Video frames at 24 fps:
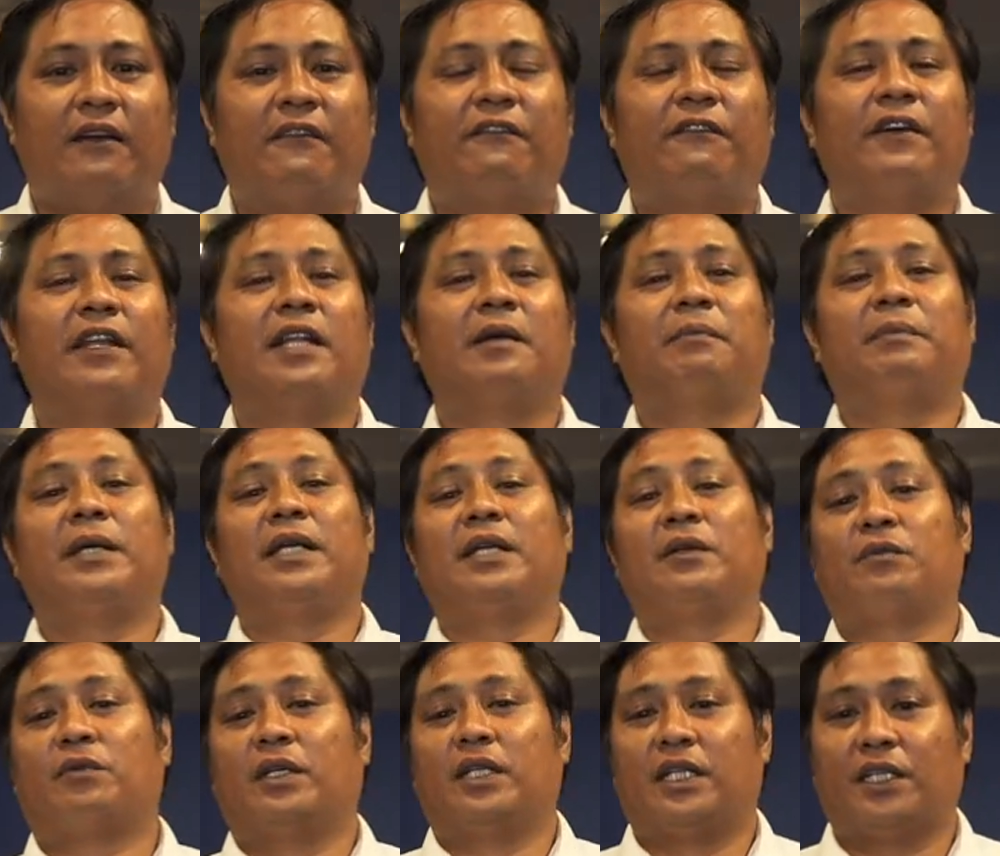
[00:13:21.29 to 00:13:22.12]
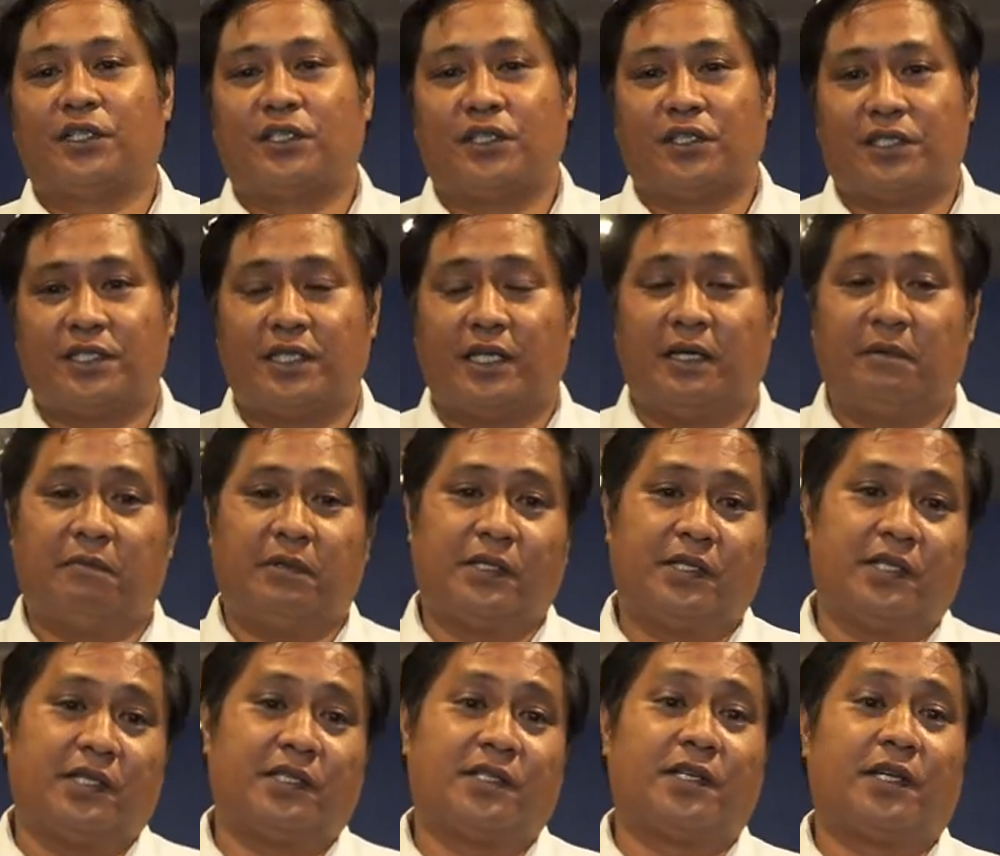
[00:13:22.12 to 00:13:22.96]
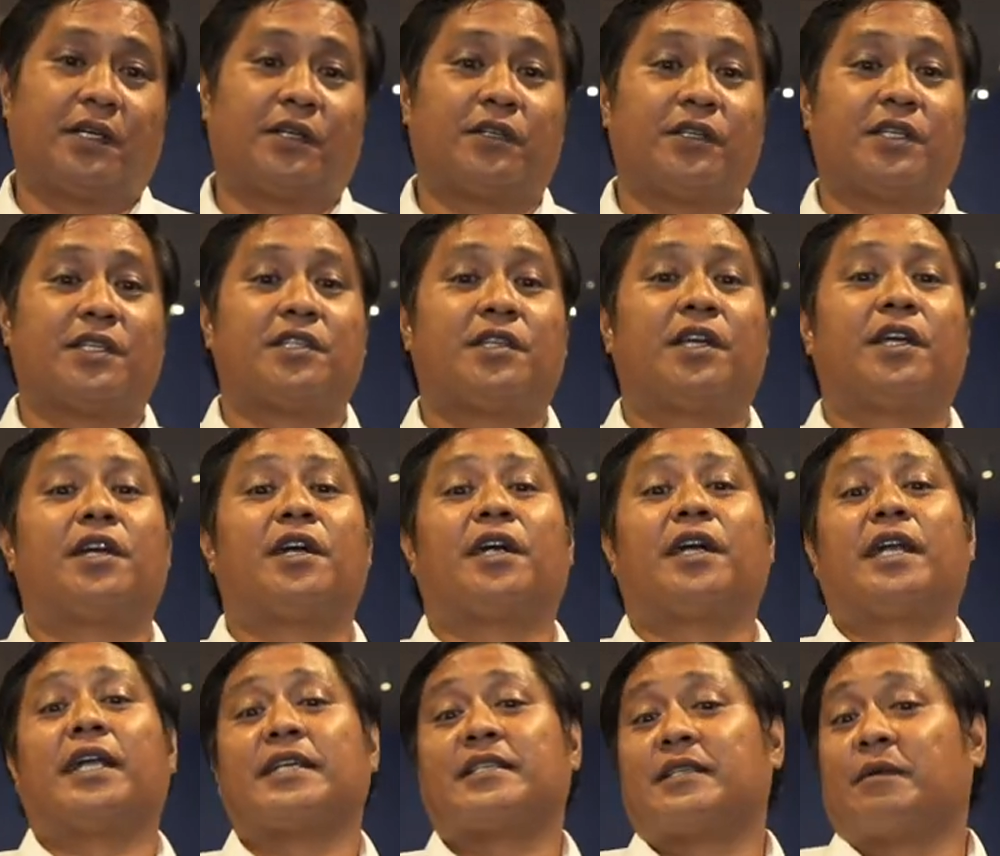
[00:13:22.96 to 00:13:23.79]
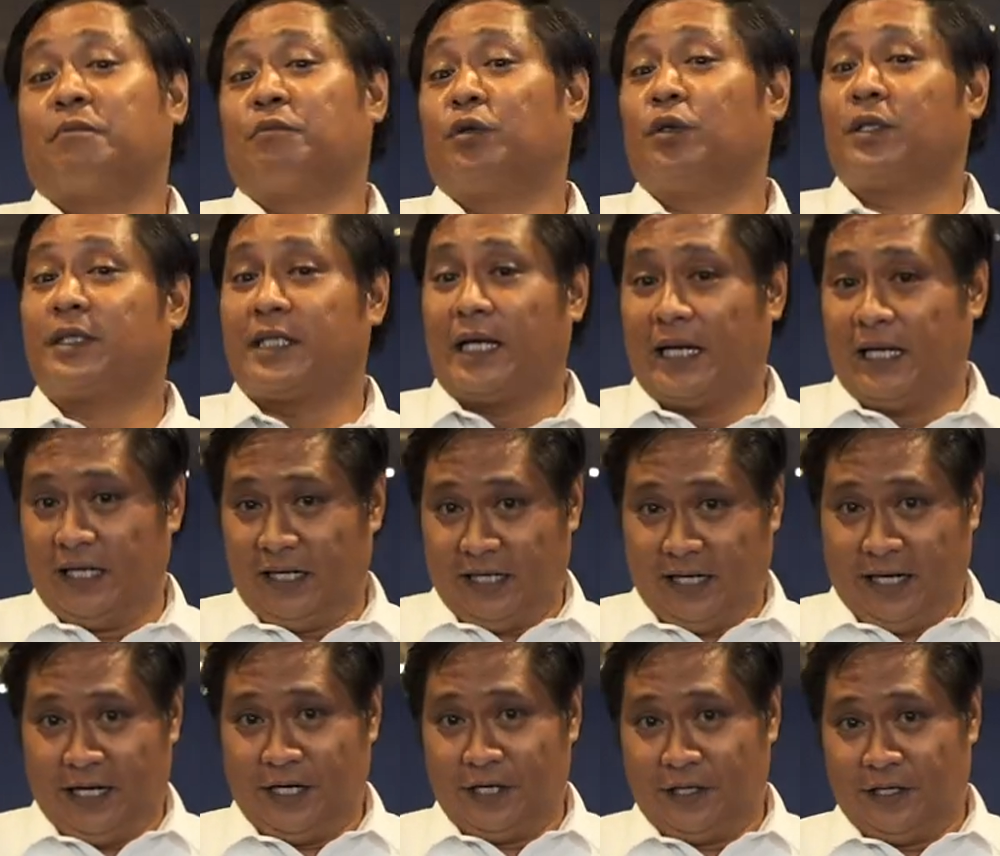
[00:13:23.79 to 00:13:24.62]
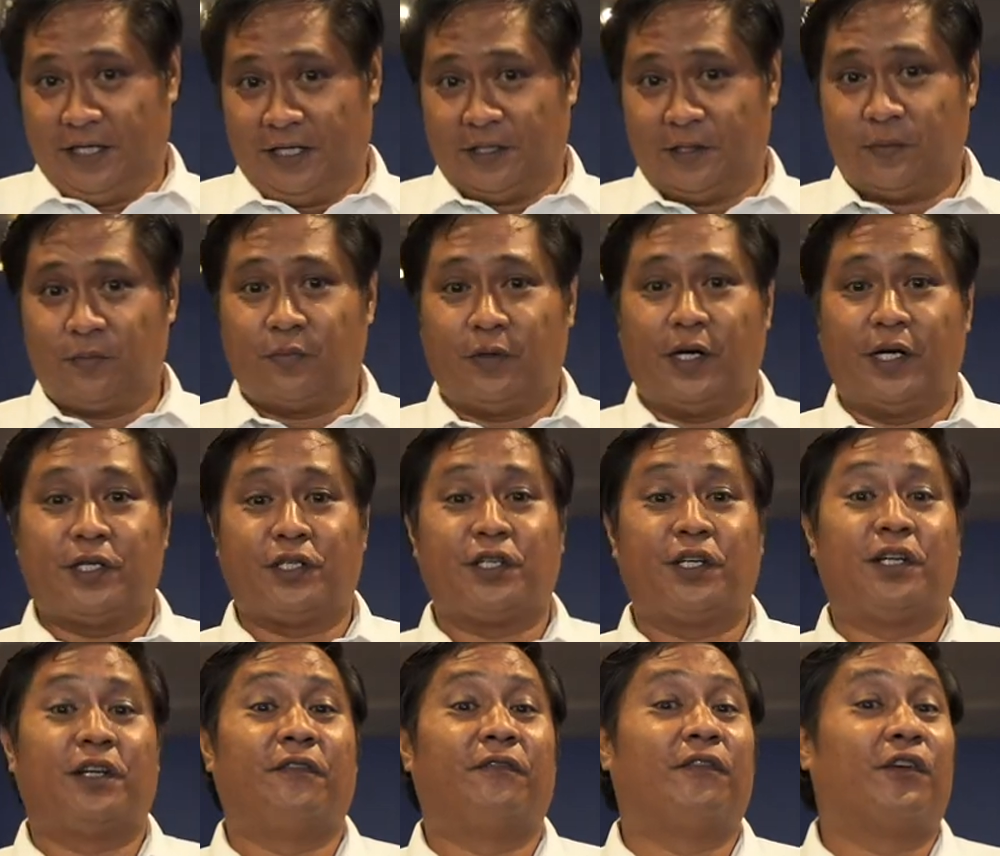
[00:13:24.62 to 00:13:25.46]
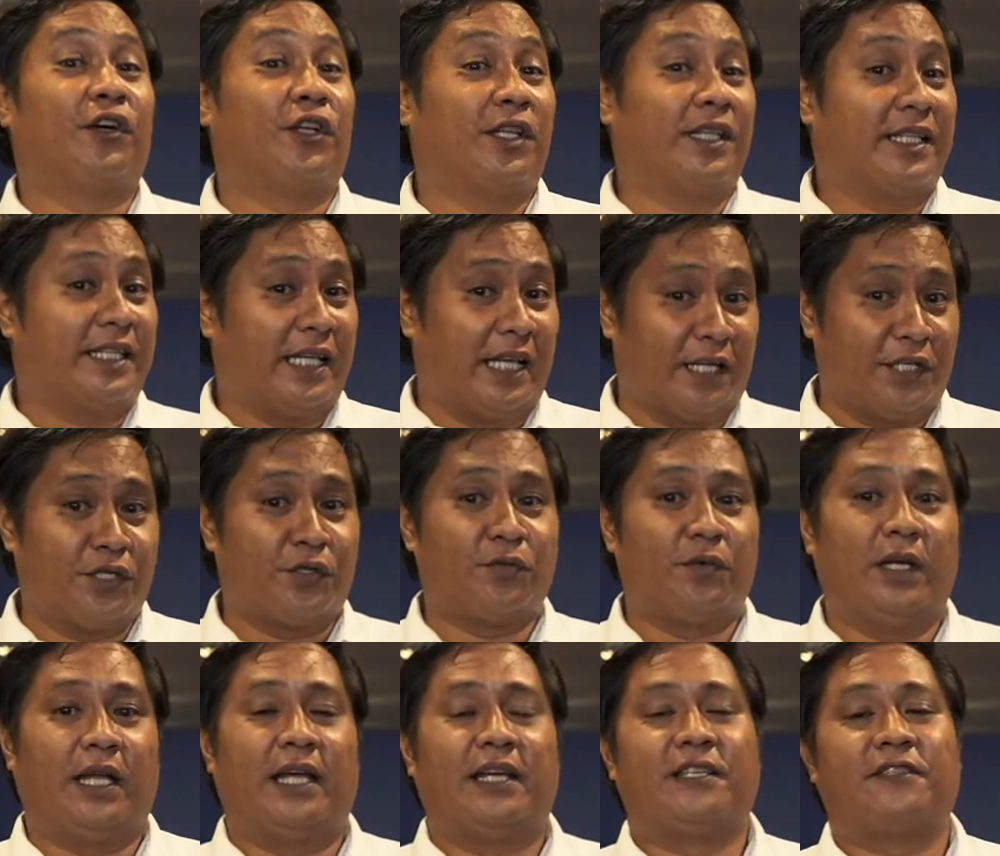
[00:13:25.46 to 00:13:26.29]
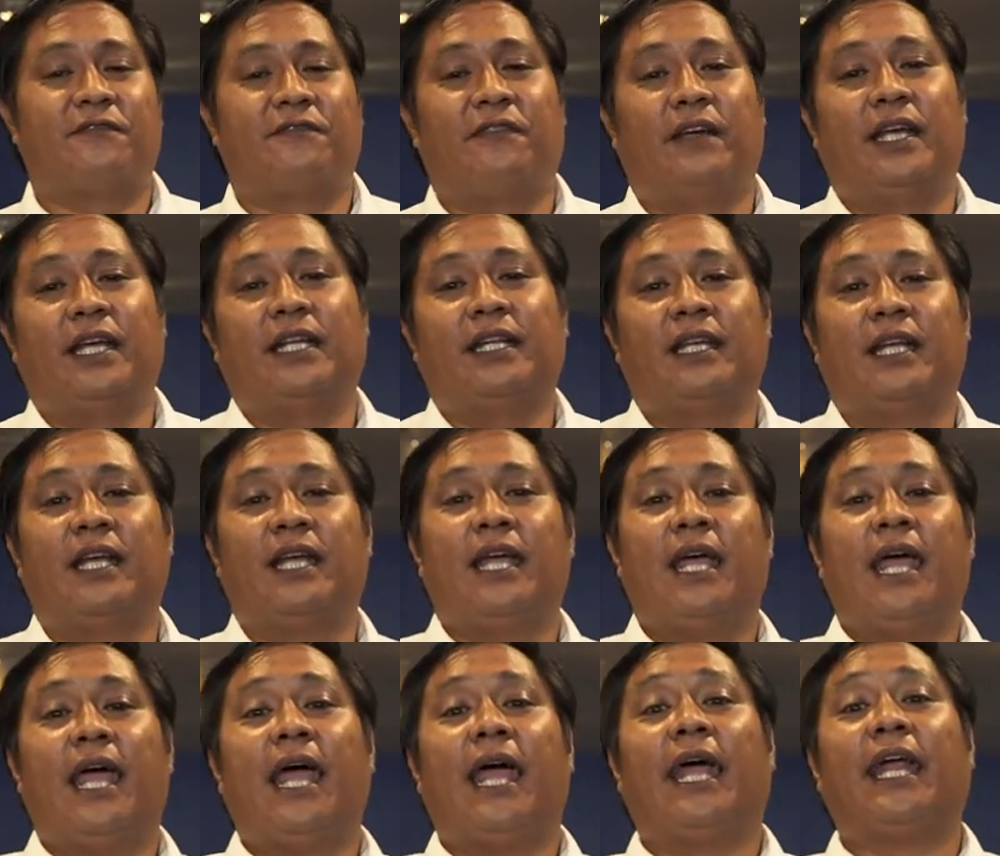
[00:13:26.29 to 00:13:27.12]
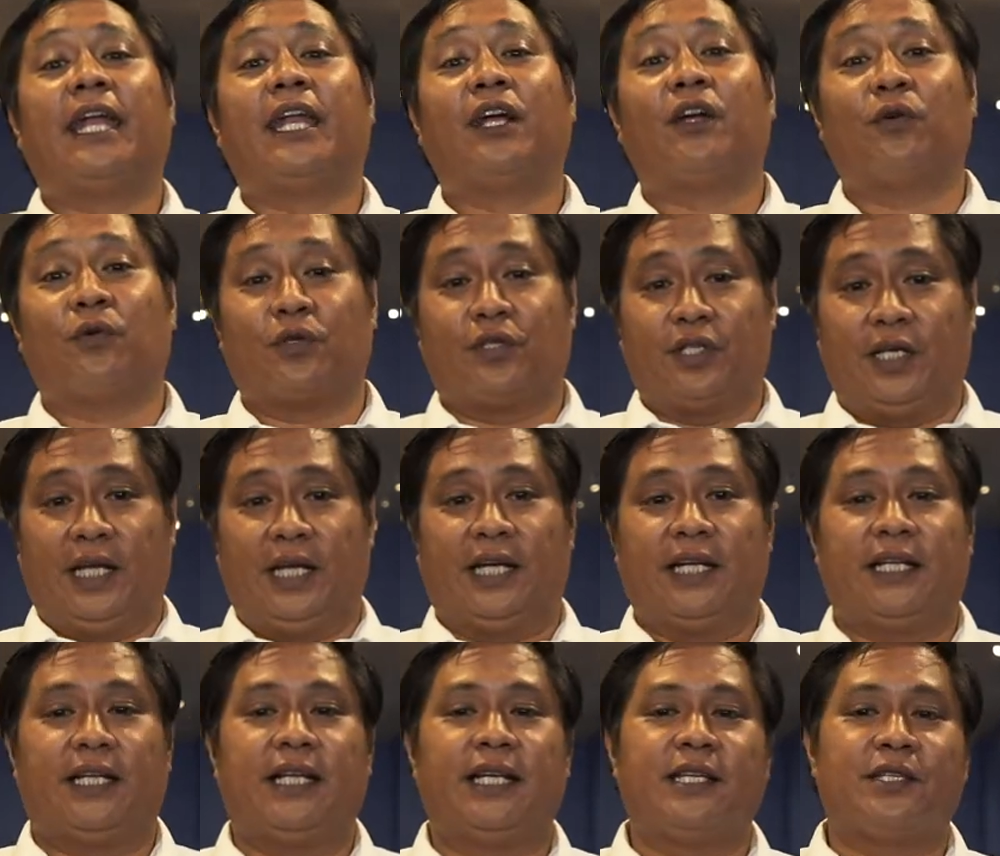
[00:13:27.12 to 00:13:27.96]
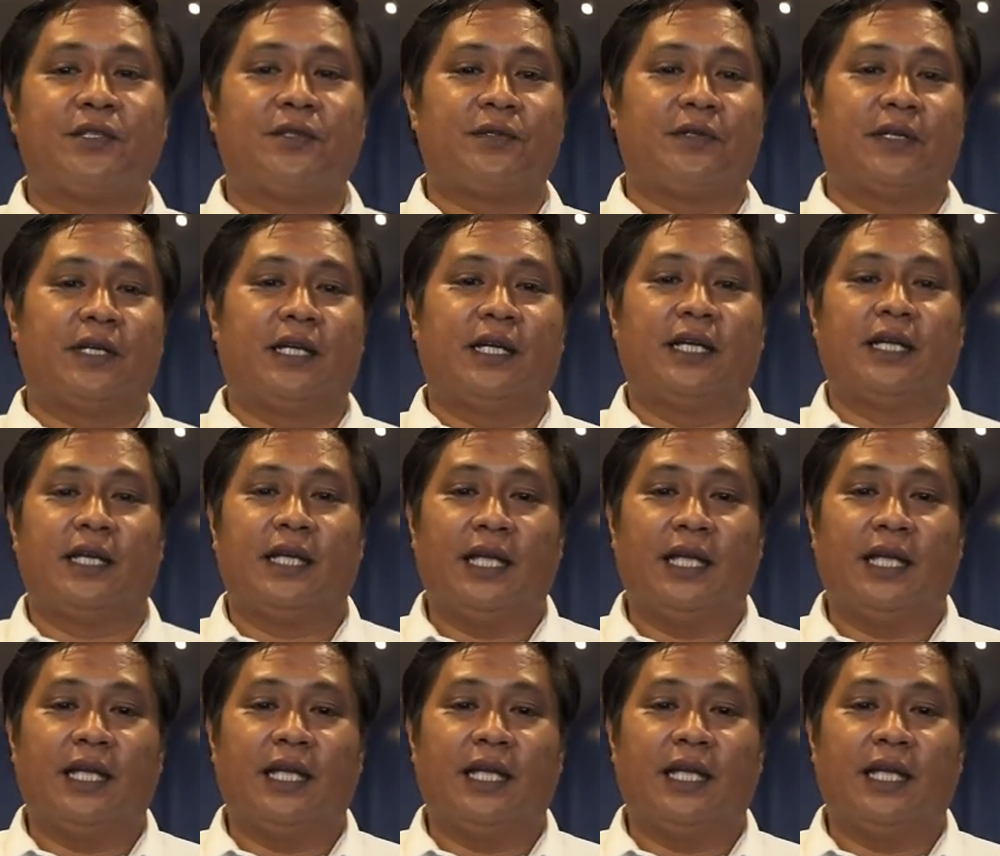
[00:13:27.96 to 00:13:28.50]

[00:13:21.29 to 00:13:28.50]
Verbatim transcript: Philippine religious images are considered as a multi-layered expression of contextualized faith and negotiated history.